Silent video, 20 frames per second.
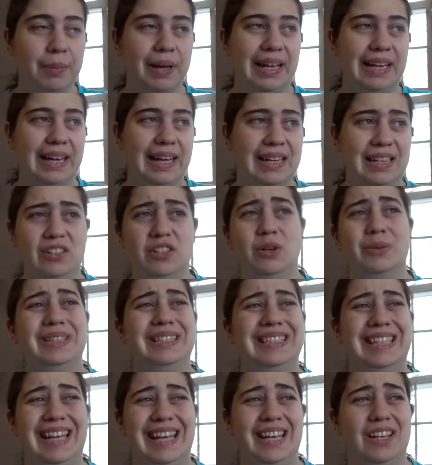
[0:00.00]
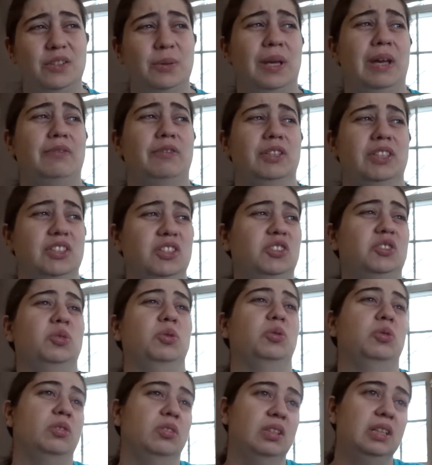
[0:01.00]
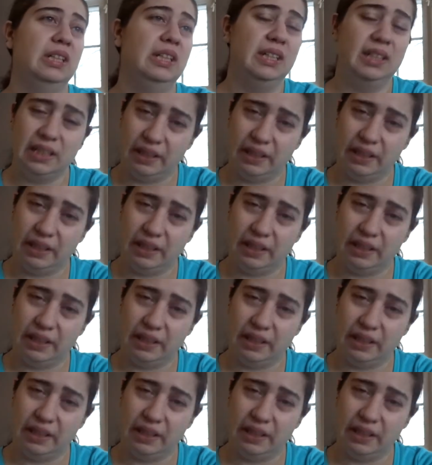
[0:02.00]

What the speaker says: but I need to go in today because we have religious school.